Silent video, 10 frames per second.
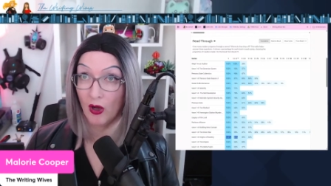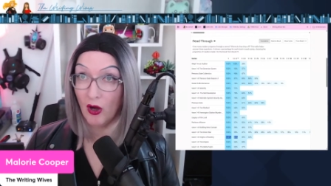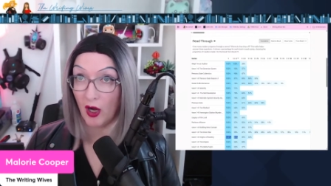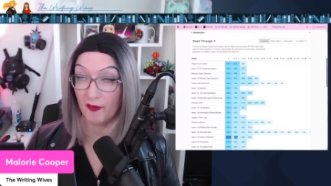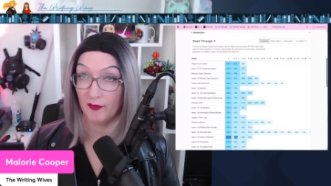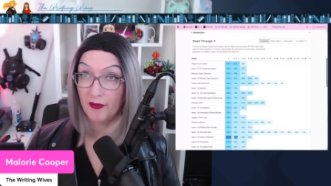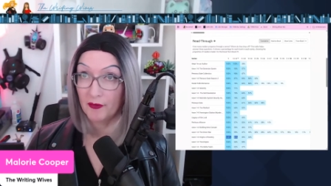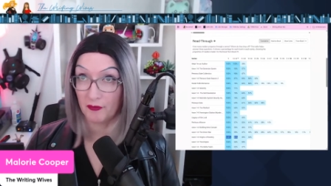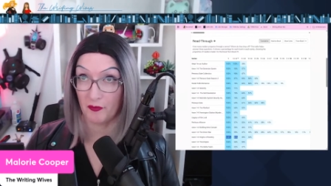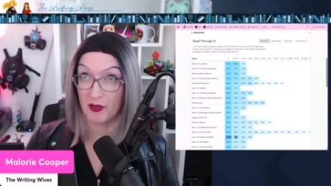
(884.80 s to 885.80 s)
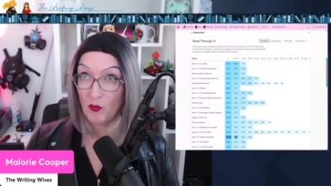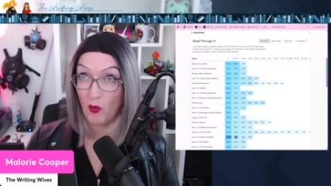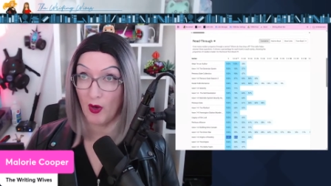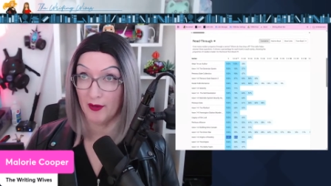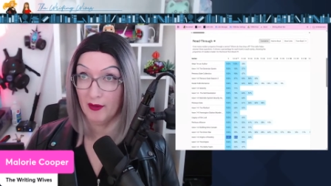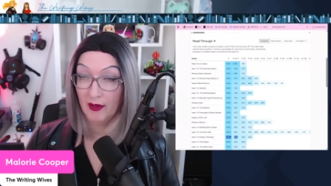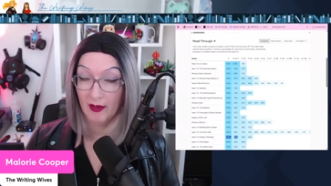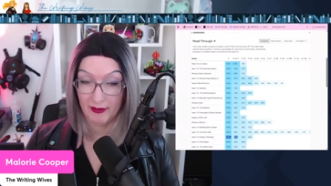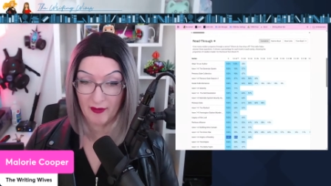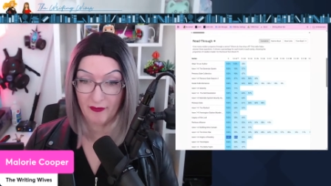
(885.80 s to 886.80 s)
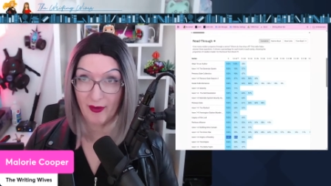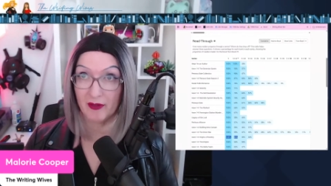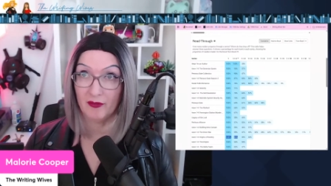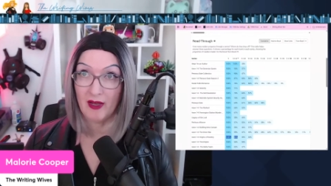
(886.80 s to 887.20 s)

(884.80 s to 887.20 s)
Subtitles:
off of this free one that effectively